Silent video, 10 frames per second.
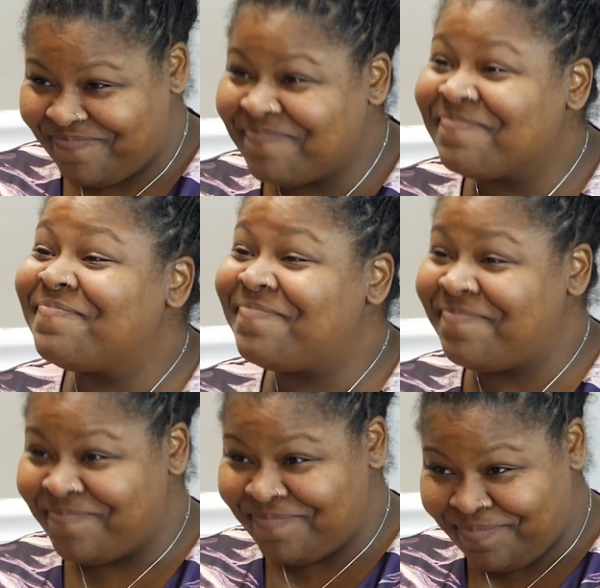going up
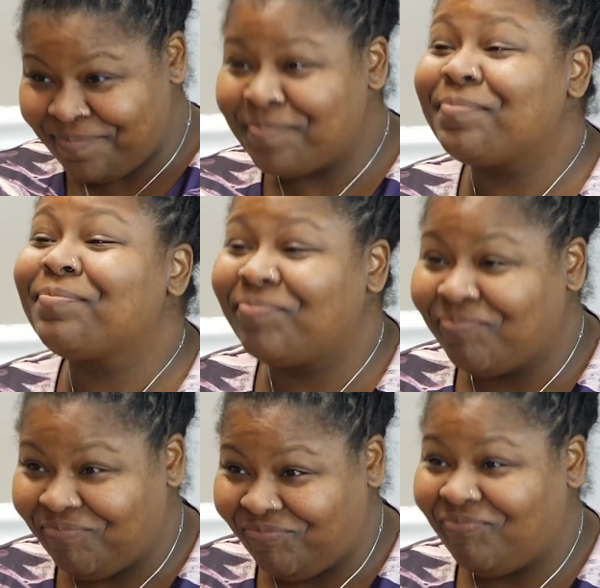these stairs
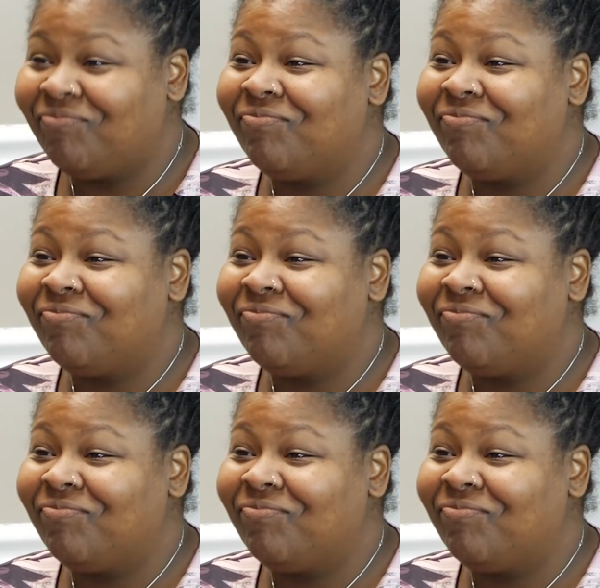together. And, you